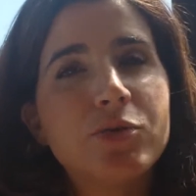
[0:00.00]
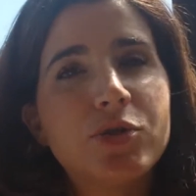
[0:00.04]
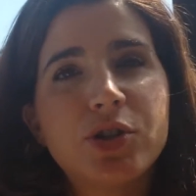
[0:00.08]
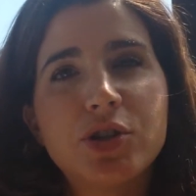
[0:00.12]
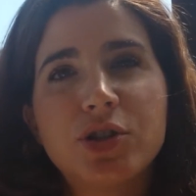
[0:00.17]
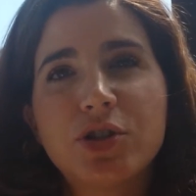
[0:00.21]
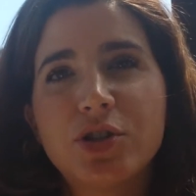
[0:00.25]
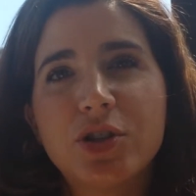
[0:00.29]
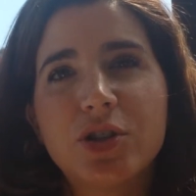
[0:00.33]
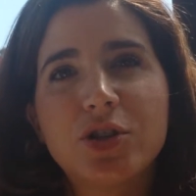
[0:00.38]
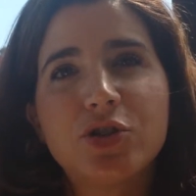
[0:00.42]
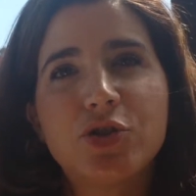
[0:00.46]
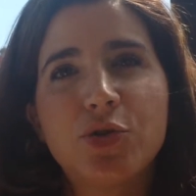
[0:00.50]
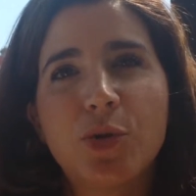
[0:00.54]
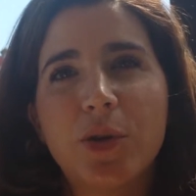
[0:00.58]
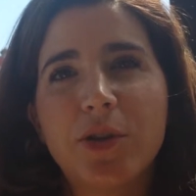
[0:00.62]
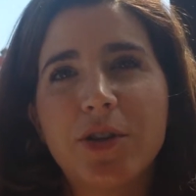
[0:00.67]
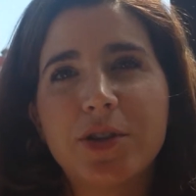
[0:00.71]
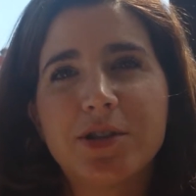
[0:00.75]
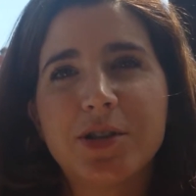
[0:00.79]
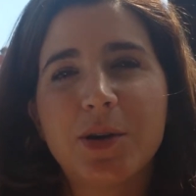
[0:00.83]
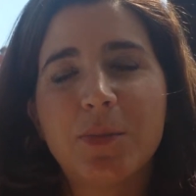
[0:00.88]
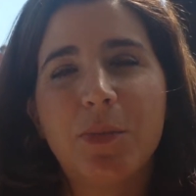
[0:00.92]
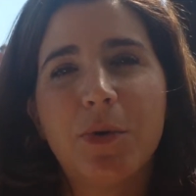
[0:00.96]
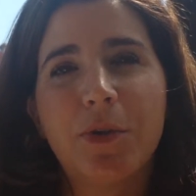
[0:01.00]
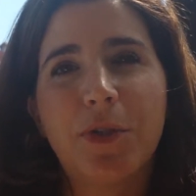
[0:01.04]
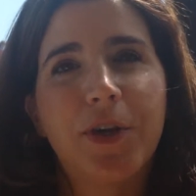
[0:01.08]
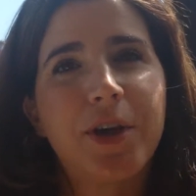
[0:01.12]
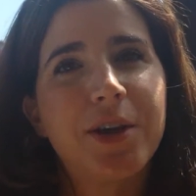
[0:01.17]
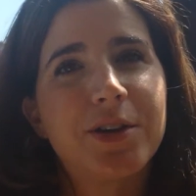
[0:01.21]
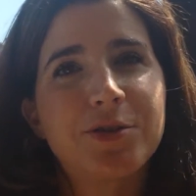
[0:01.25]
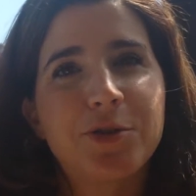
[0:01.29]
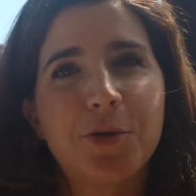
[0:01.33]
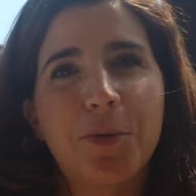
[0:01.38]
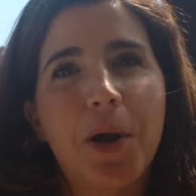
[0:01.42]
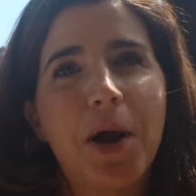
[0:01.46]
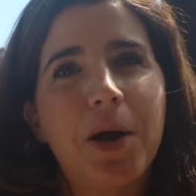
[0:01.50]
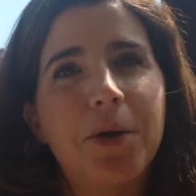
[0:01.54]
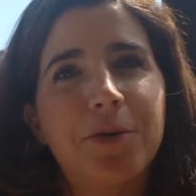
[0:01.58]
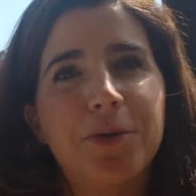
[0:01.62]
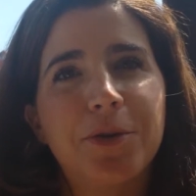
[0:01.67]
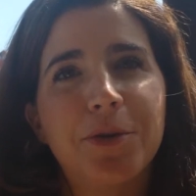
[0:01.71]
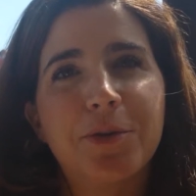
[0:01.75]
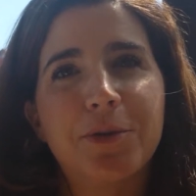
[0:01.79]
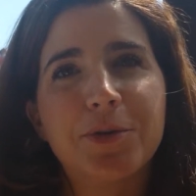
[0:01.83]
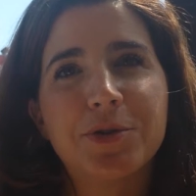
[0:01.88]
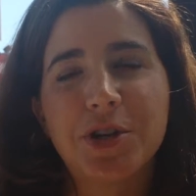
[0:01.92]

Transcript: just enjoy the simple things around you,